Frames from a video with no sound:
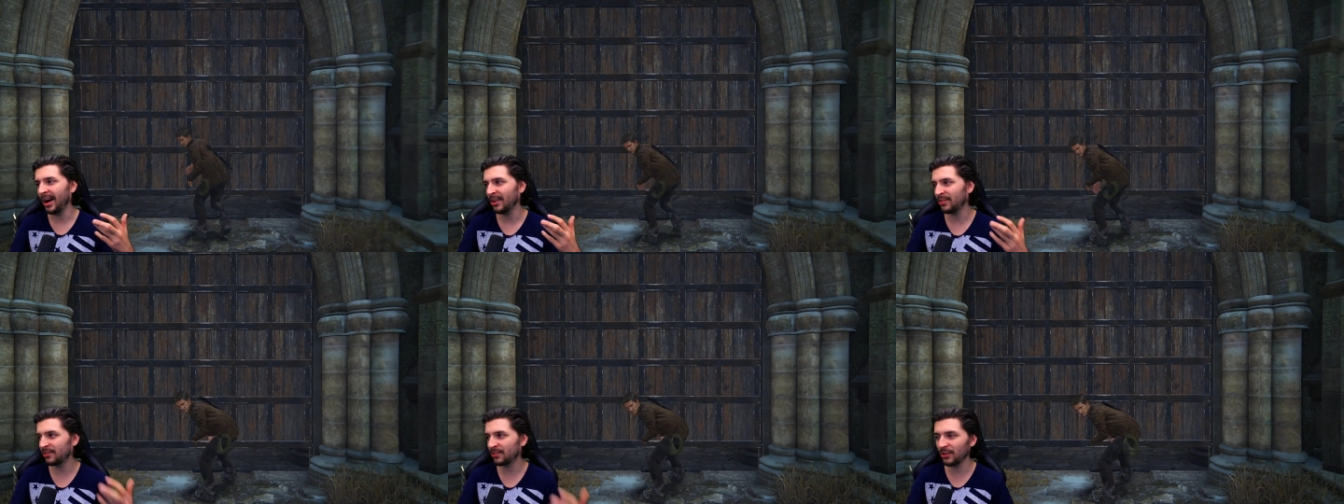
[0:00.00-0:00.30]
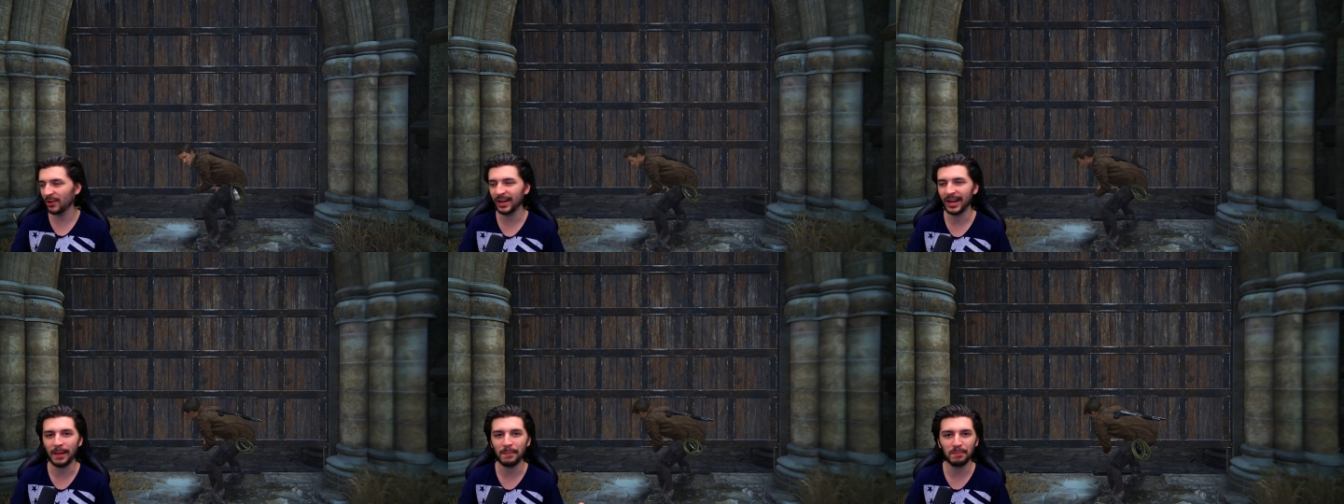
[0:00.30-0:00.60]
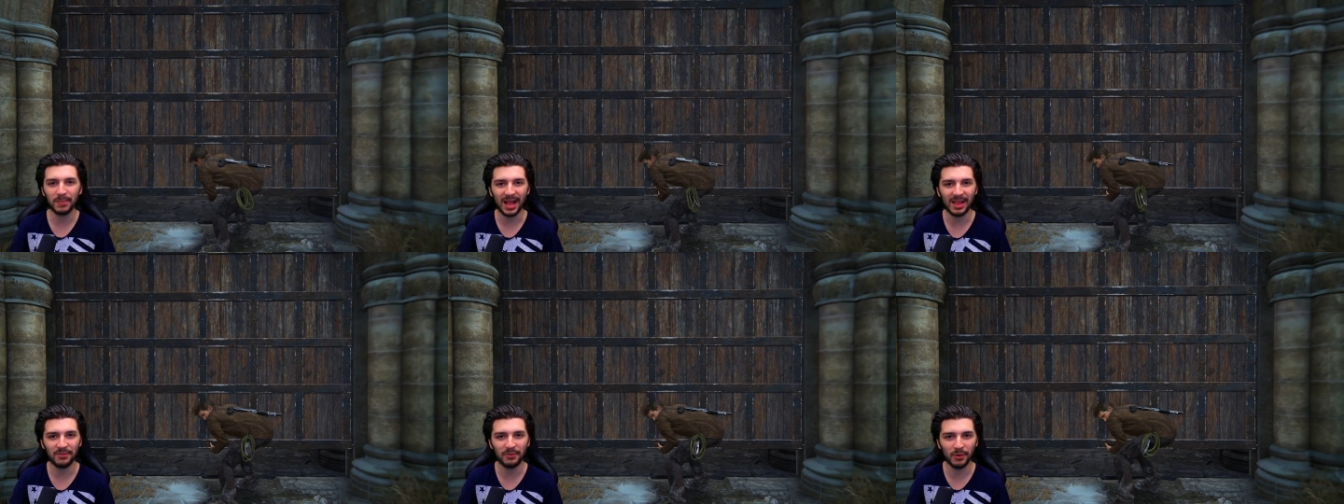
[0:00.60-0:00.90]
shooting
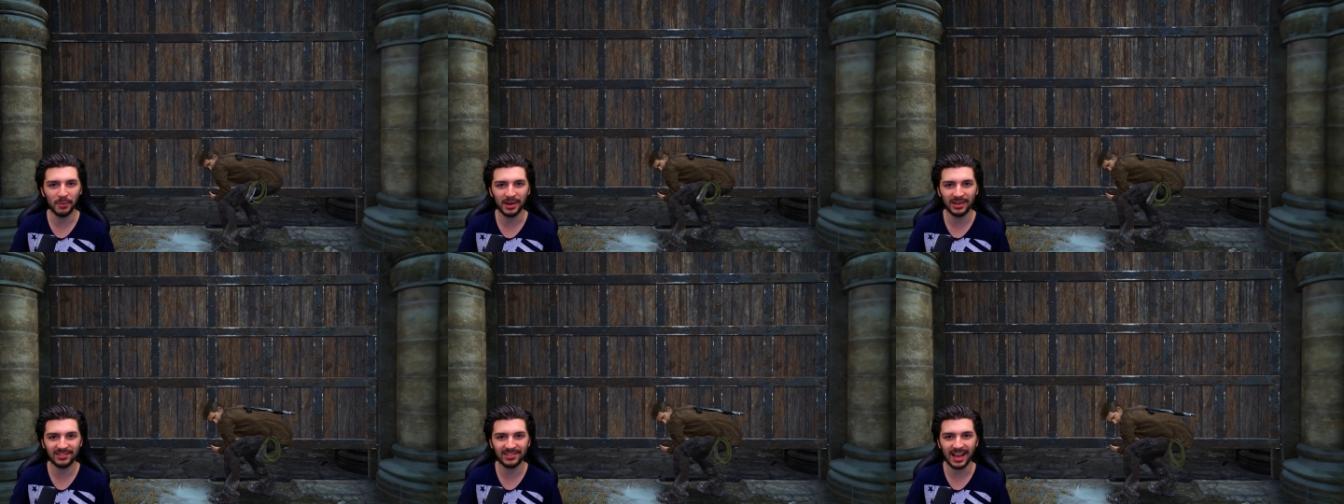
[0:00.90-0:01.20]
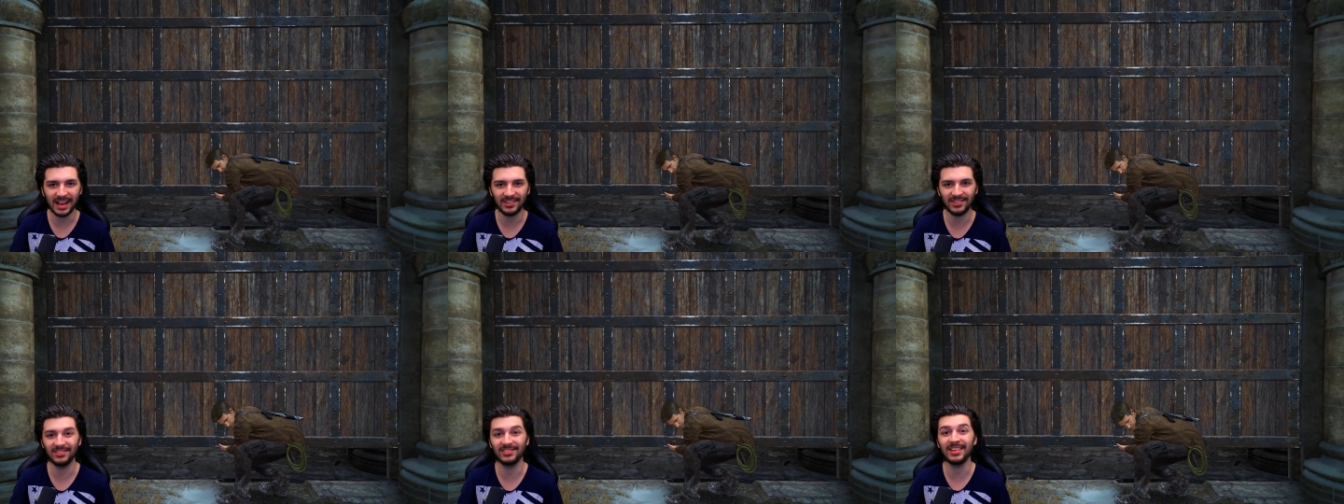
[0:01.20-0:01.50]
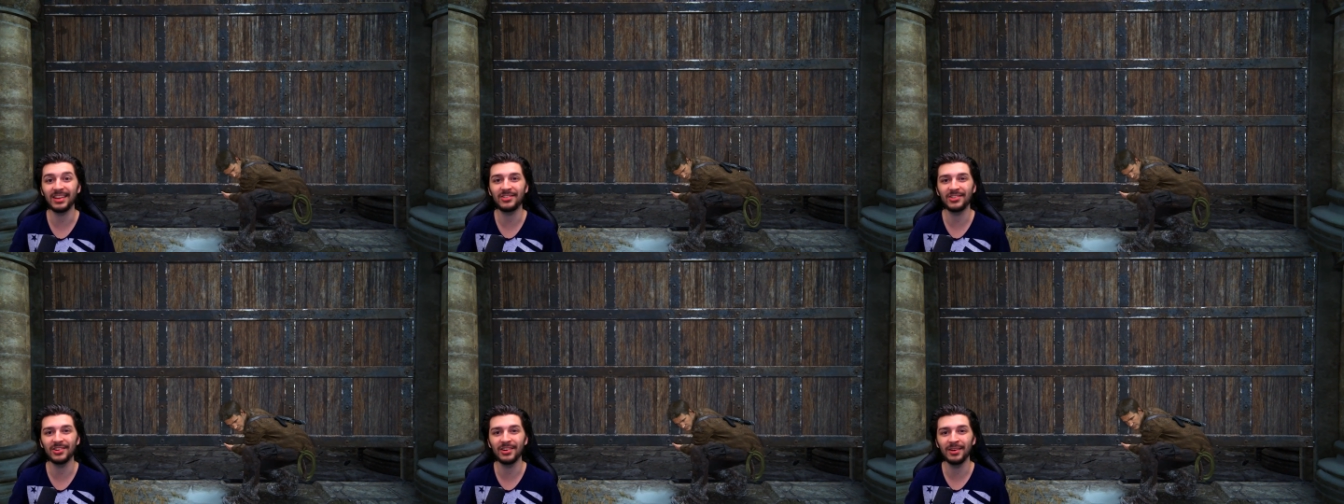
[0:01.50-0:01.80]
and platforming sections
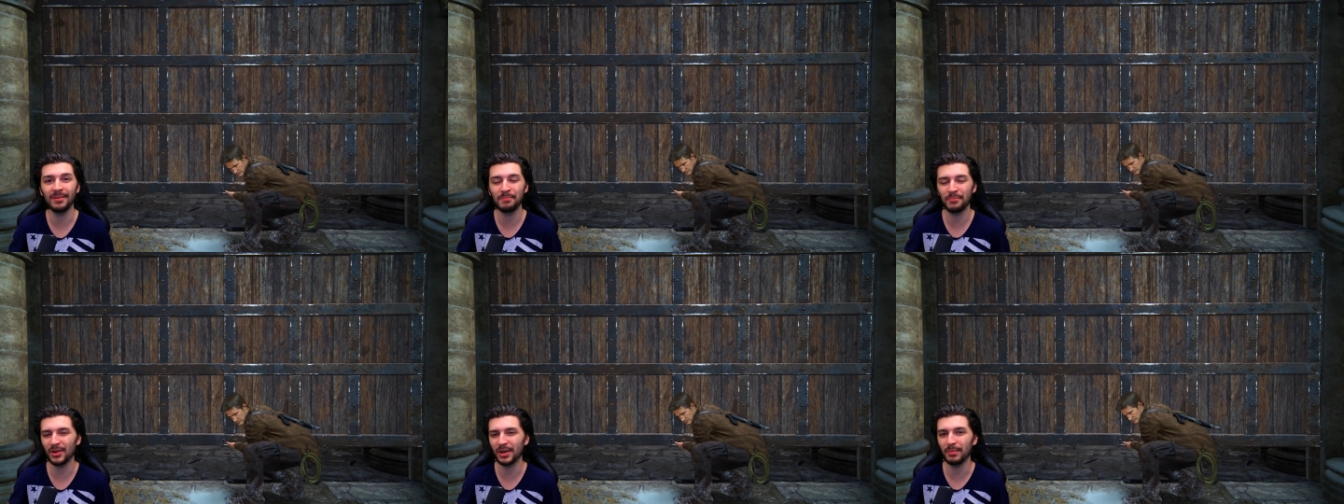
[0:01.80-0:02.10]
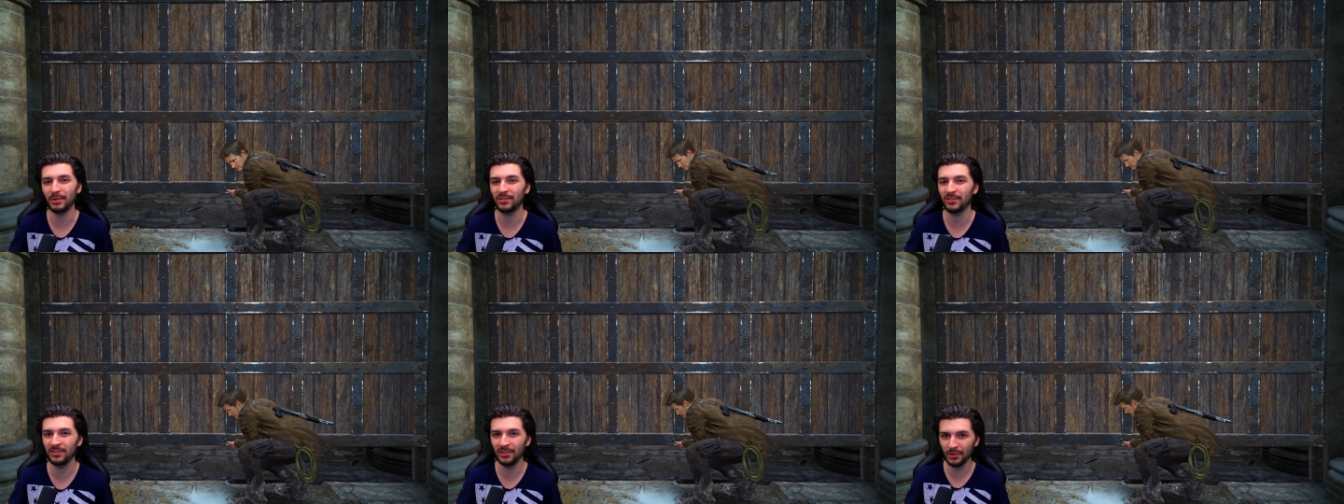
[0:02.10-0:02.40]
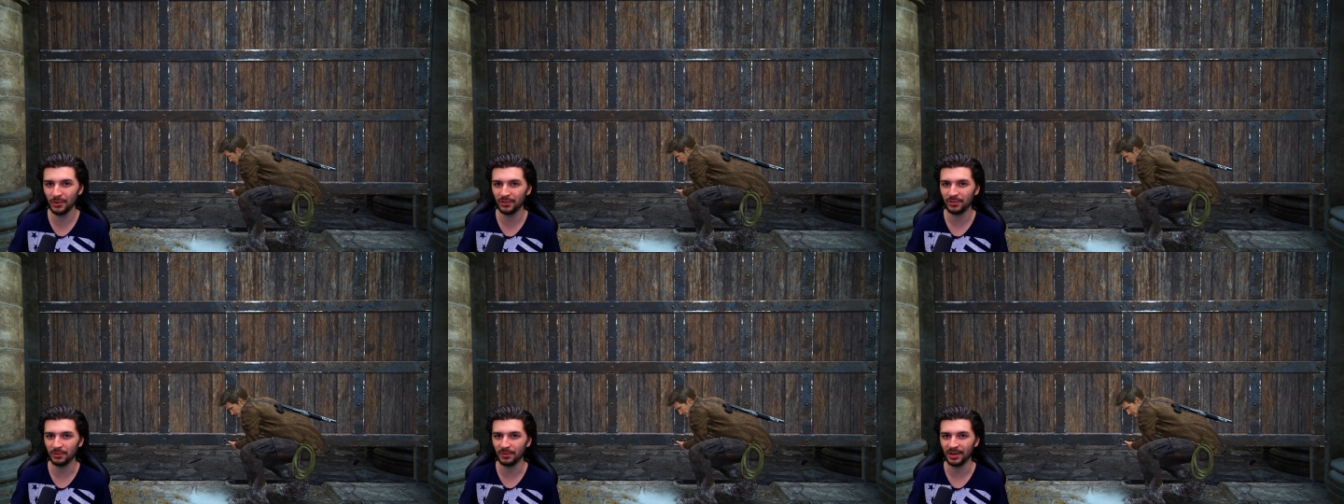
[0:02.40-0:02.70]
that you're pretty much
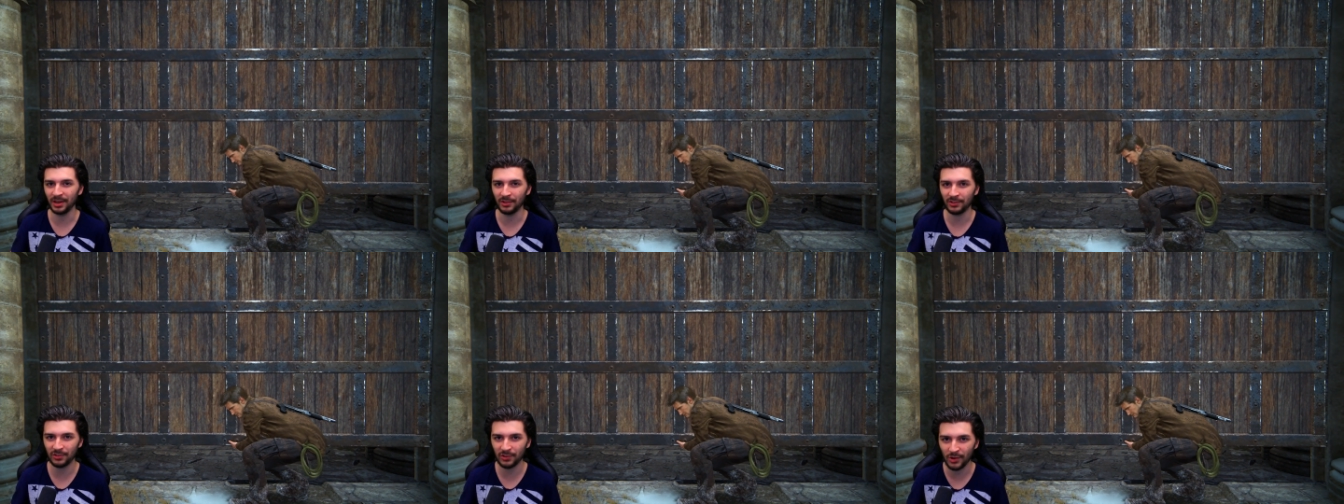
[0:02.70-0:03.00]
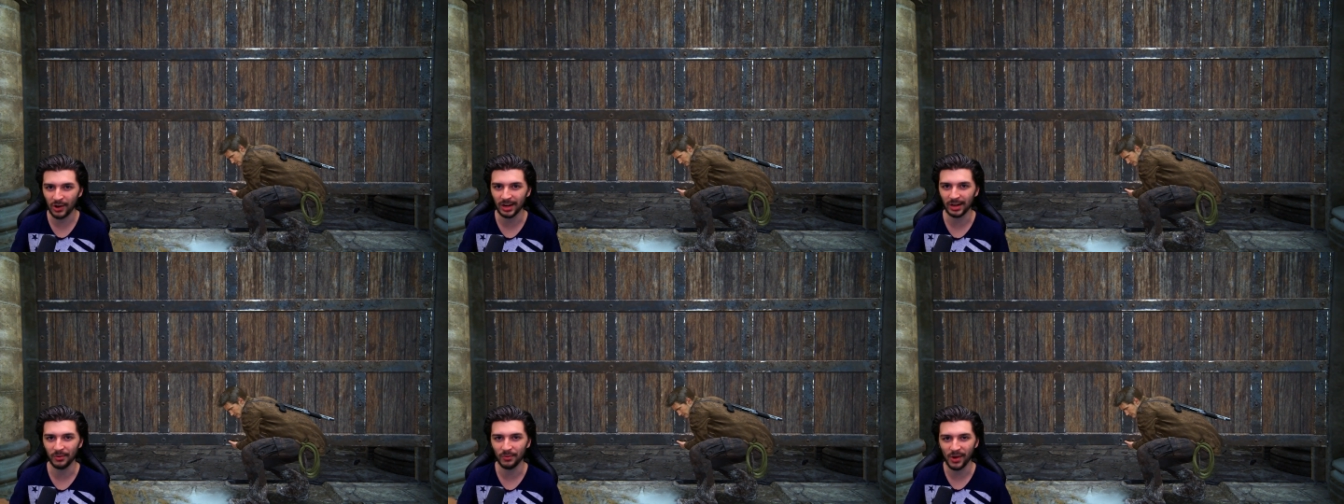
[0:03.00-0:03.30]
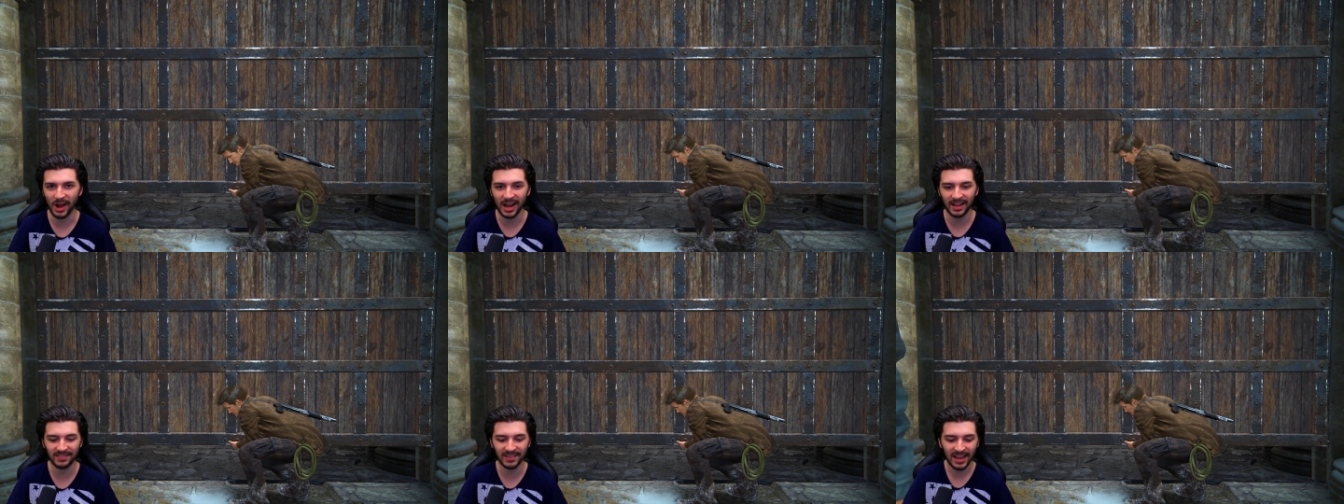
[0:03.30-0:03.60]
used to in Uncharted,
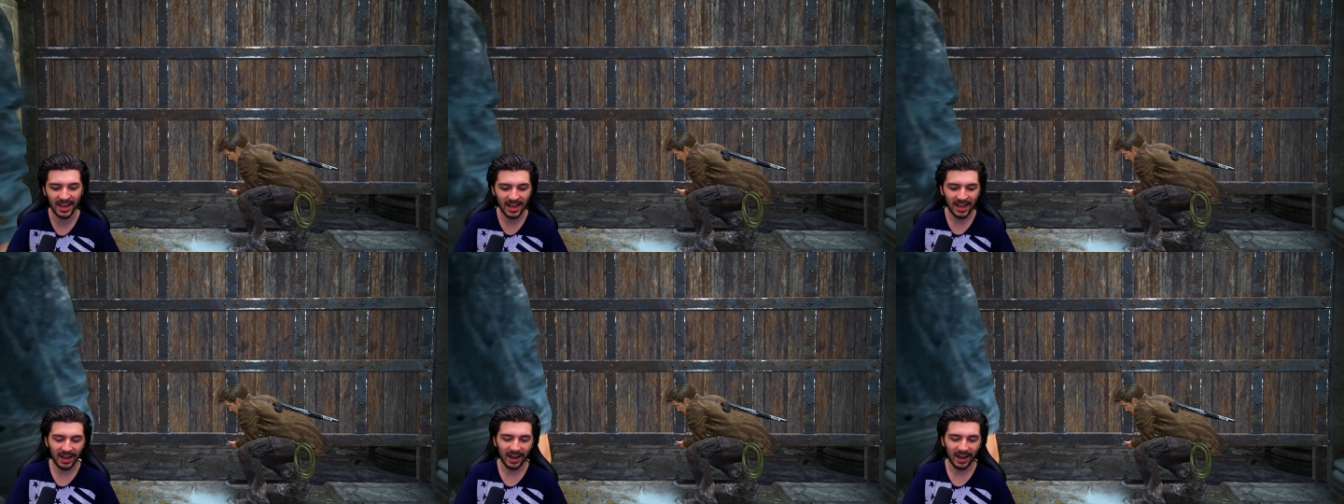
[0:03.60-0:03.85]
right?